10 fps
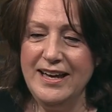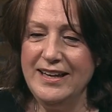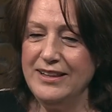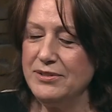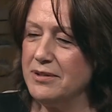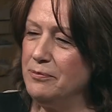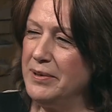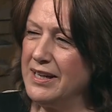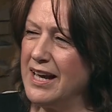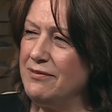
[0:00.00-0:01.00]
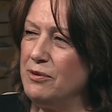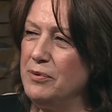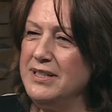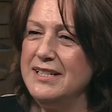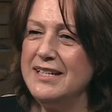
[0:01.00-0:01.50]
was a kind of a
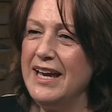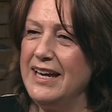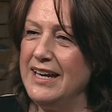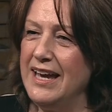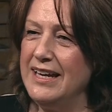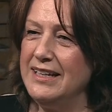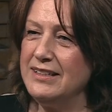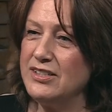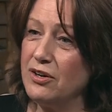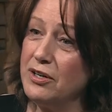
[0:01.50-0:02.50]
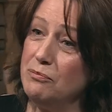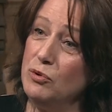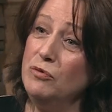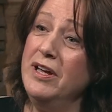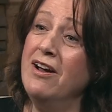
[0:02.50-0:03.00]
windy day, and it started
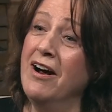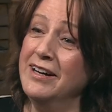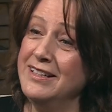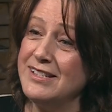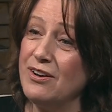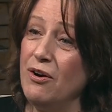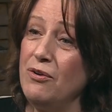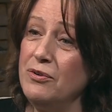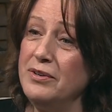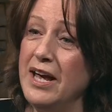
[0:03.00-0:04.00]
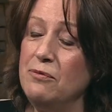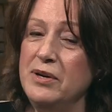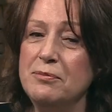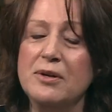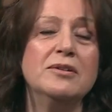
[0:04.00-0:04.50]
moving on its own, and
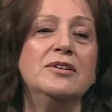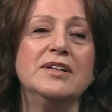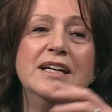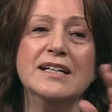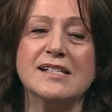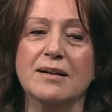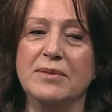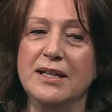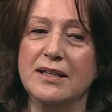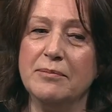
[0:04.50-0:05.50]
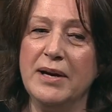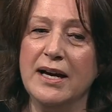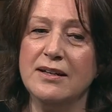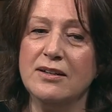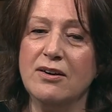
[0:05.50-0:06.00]
we were looking at something at the
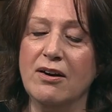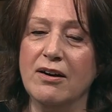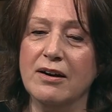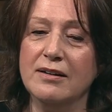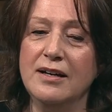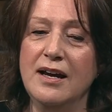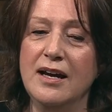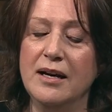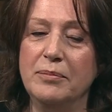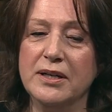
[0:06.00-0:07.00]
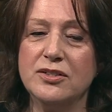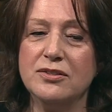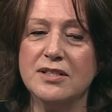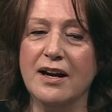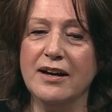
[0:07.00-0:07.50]
back of the car, a
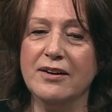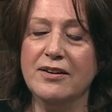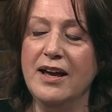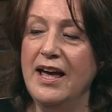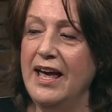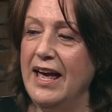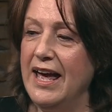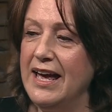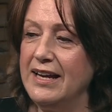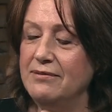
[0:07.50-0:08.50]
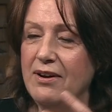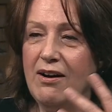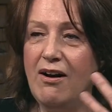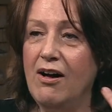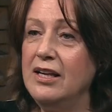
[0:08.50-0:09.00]
punctured tire, and
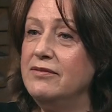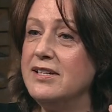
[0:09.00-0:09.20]
all of a